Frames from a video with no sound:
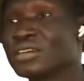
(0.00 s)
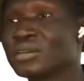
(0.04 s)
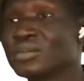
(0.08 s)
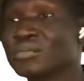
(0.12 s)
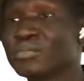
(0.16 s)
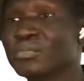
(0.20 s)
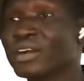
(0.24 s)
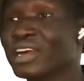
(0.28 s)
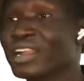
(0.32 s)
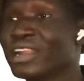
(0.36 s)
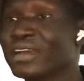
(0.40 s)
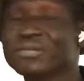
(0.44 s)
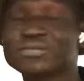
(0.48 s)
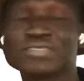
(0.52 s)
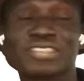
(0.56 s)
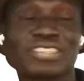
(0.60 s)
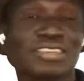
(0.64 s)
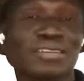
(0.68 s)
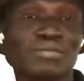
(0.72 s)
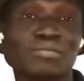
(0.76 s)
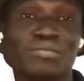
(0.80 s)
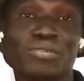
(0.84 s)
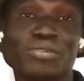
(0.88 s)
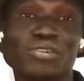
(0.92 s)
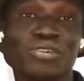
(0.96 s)
But I'm
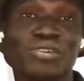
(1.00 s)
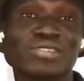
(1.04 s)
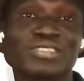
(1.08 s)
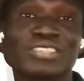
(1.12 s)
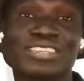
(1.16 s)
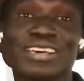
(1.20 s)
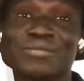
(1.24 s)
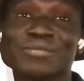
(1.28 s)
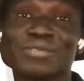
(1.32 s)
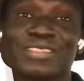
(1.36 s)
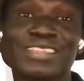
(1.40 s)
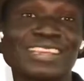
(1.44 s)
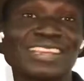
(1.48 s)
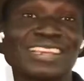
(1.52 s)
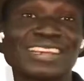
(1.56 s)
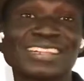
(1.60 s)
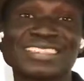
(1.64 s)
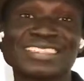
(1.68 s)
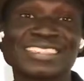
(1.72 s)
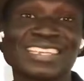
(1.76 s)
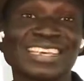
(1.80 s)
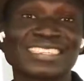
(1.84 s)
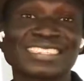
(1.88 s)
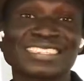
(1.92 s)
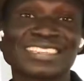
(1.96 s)
saying, bro, something else
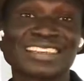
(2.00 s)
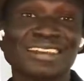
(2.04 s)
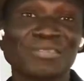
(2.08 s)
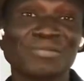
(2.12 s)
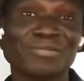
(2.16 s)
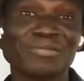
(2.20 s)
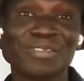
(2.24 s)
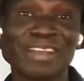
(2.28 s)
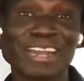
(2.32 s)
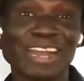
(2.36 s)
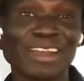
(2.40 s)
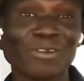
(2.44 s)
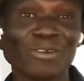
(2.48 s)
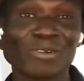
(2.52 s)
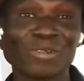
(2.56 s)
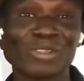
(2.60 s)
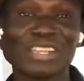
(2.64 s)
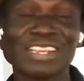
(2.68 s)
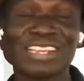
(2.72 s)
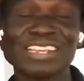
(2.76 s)
has come out.